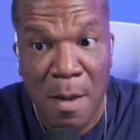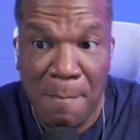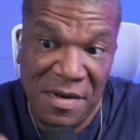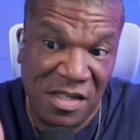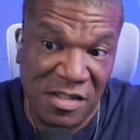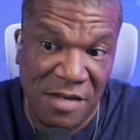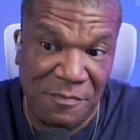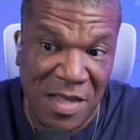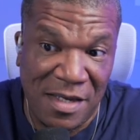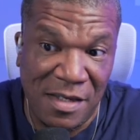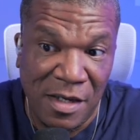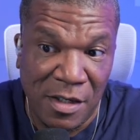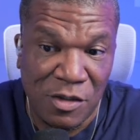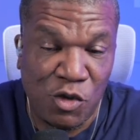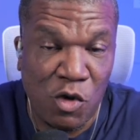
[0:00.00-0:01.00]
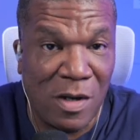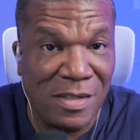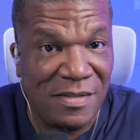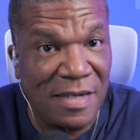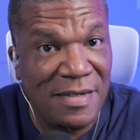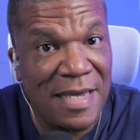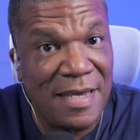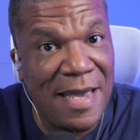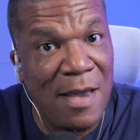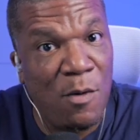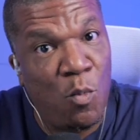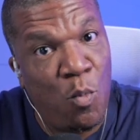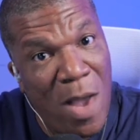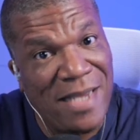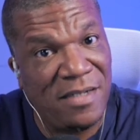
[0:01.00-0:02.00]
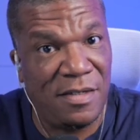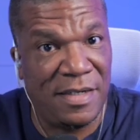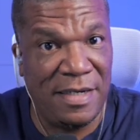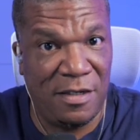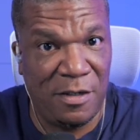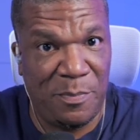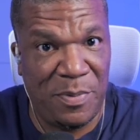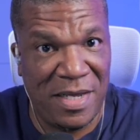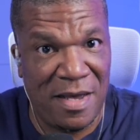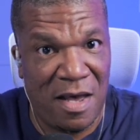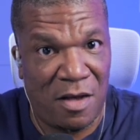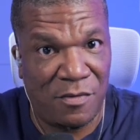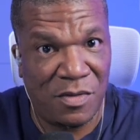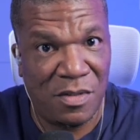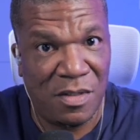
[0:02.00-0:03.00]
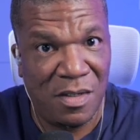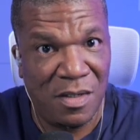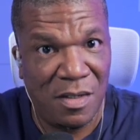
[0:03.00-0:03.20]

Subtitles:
because if they start saying they can't wait to get to the playoffs,